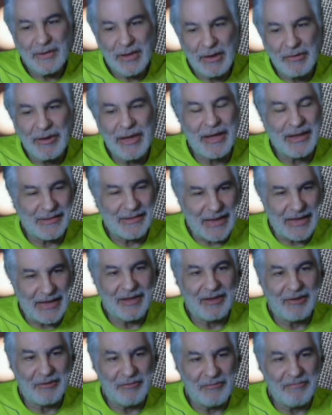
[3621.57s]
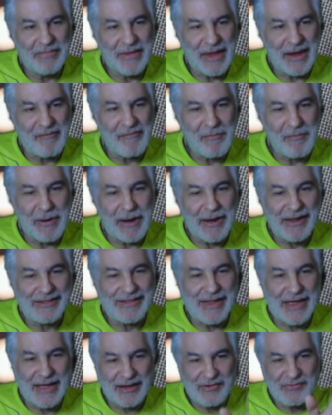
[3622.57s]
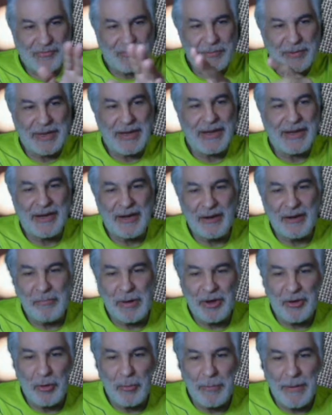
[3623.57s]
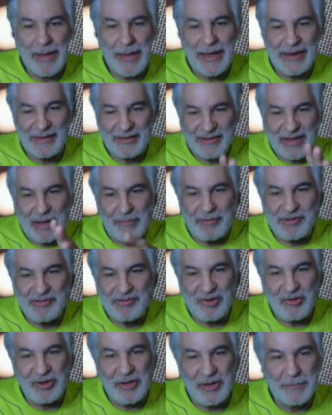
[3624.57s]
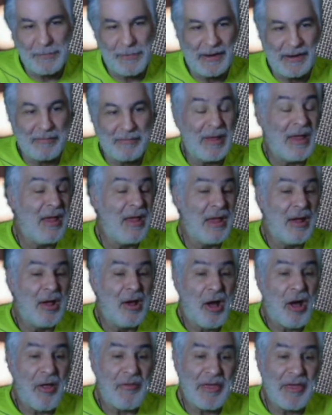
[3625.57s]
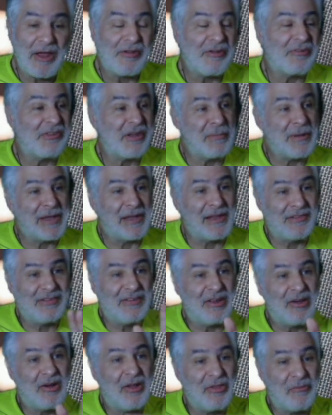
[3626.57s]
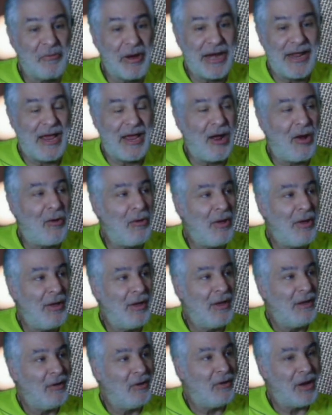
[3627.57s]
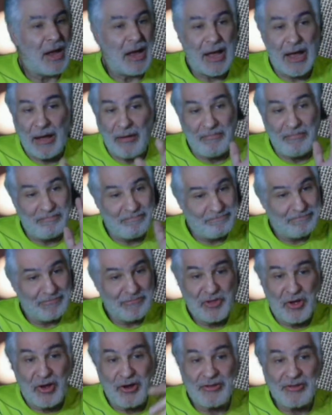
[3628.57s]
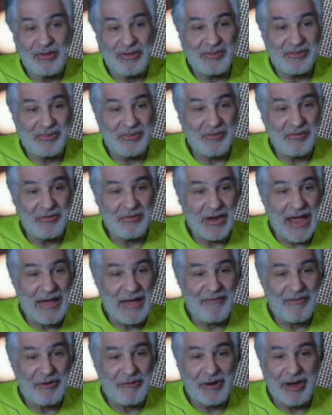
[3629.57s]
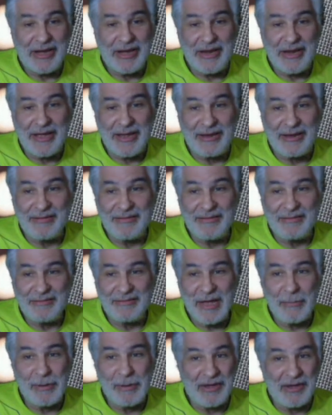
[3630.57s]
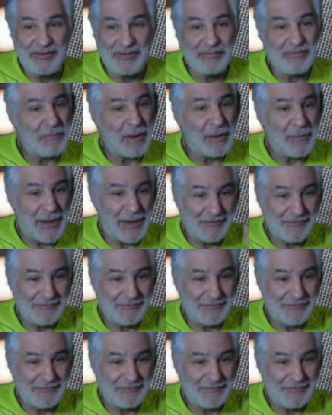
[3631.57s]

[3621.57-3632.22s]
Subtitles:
Okay. Thank you. Everybody, thanks for being here. Michael Bott, Thomas Sokup, and all the others that have been listening on the radio, talk to you soon. Have a great night. God bless. Bye-bye.